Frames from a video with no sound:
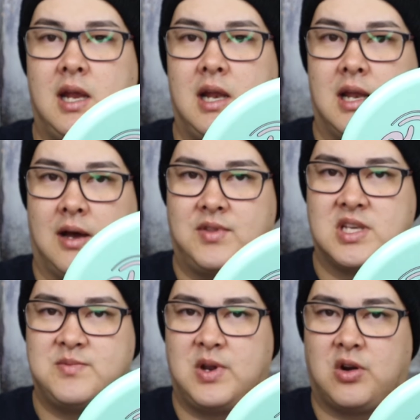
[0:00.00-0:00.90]
love
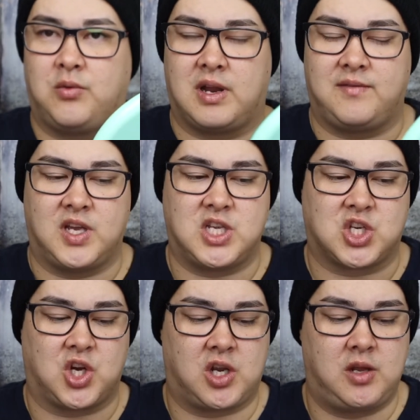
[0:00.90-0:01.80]
this mirror when I first
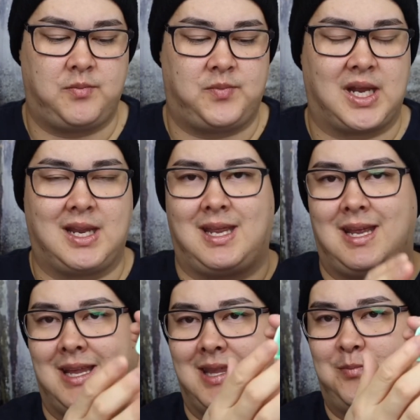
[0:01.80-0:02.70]
got it, but
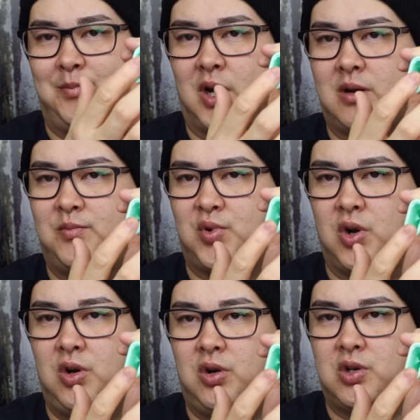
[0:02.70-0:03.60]
the bottom
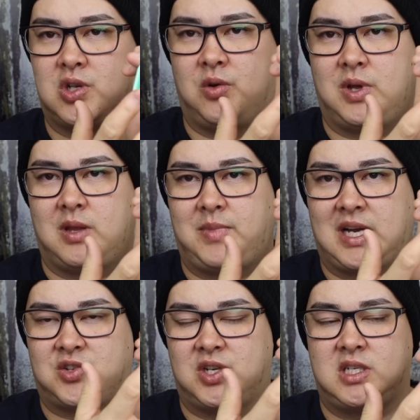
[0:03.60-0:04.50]
broke. So where the
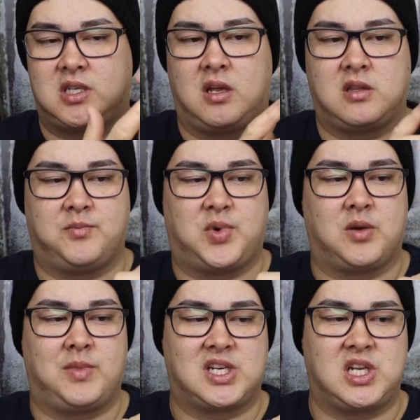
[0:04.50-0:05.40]
batteries, the bottom
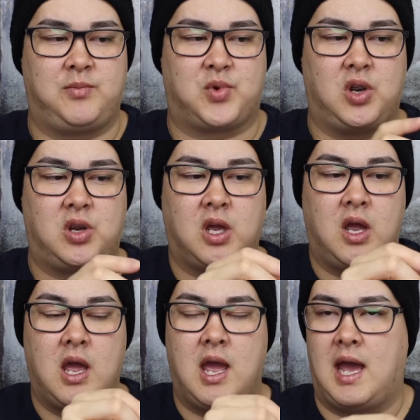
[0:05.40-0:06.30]
actually broke
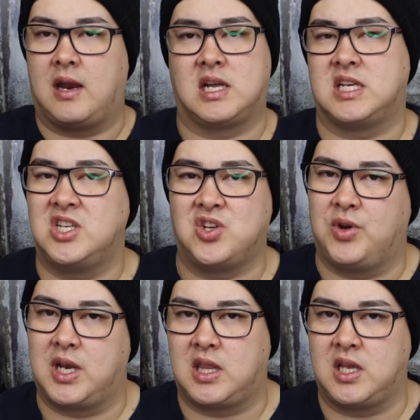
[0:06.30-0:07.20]
and I didn't do
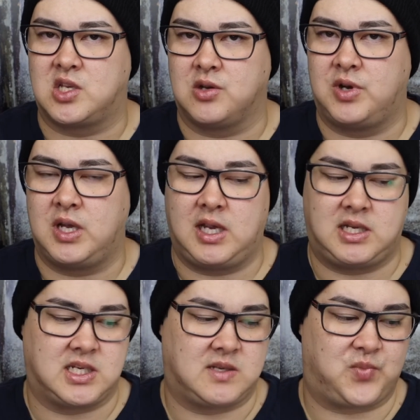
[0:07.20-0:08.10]
anything to it. It
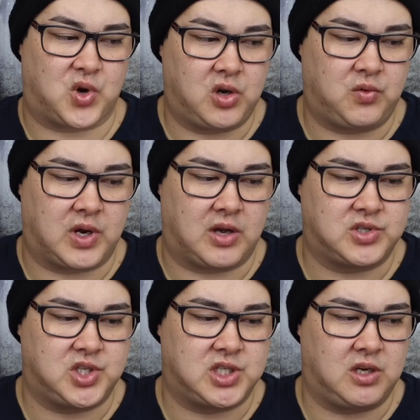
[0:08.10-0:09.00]
just broke when I was
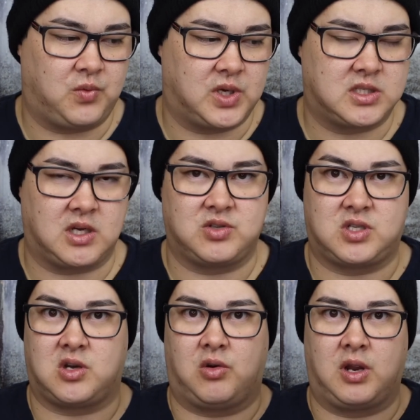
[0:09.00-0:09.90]
using it once. I was just
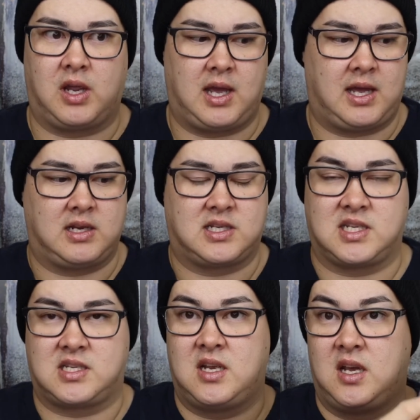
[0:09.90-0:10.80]
holding it, and it
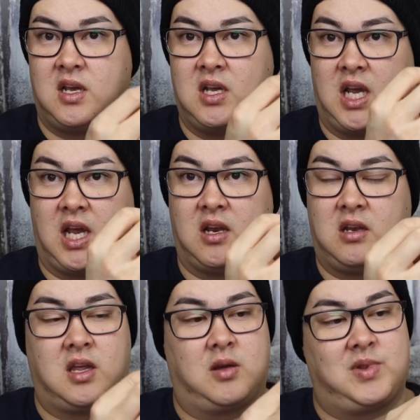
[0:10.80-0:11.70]
just it
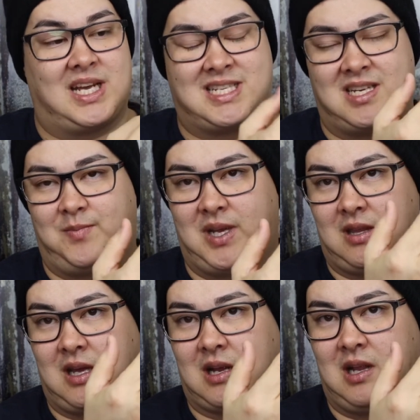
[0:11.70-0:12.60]
the plastic bit
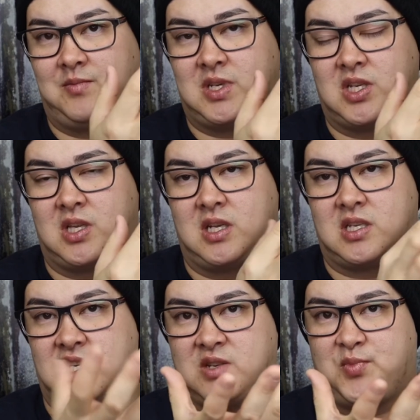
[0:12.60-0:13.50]
that clips into this
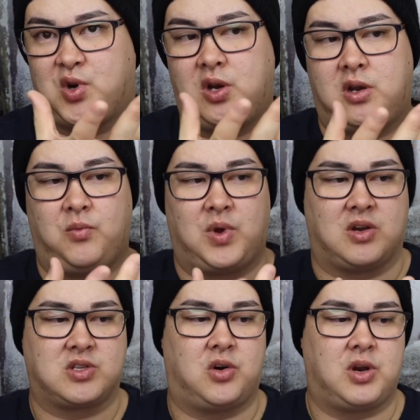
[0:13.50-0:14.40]
just broke when I
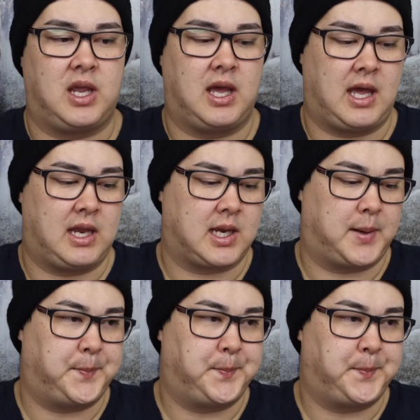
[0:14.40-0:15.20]
was holding it, and um,